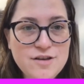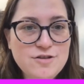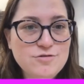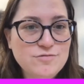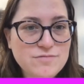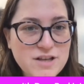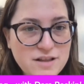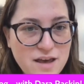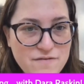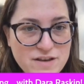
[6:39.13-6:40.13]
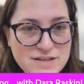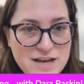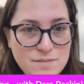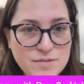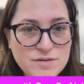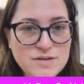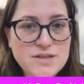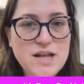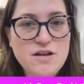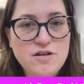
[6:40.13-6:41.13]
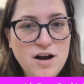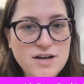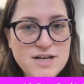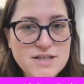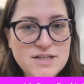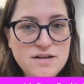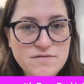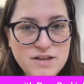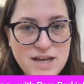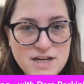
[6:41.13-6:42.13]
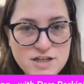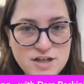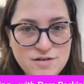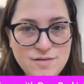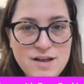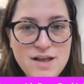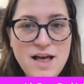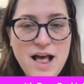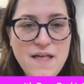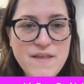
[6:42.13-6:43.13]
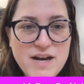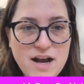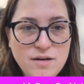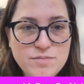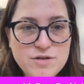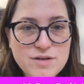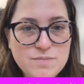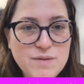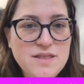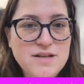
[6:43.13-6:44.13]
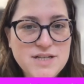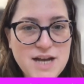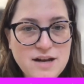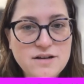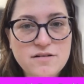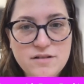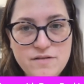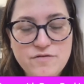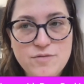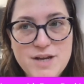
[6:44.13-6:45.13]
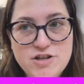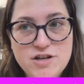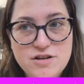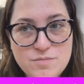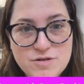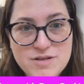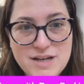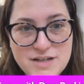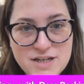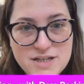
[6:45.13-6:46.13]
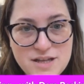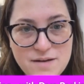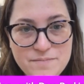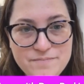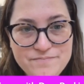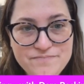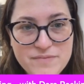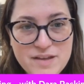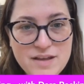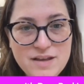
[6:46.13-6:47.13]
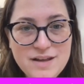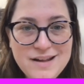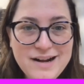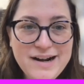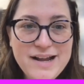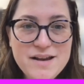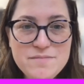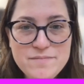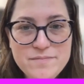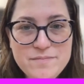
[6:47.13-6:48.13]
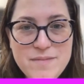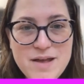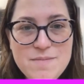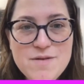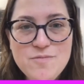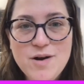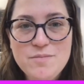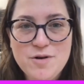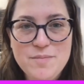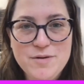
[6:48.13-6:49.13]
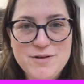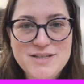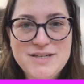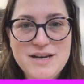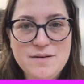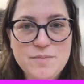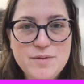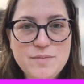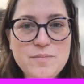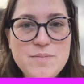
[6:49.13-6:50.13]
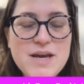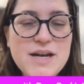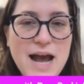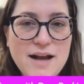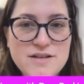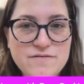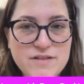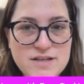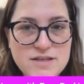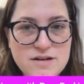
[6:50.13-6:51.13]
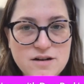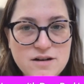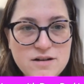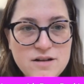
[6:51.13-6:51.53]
Use real life examples that your audience can relate to and that help to explain the technical information you're presenting to them. And maybe one more bonus tip be an active listener.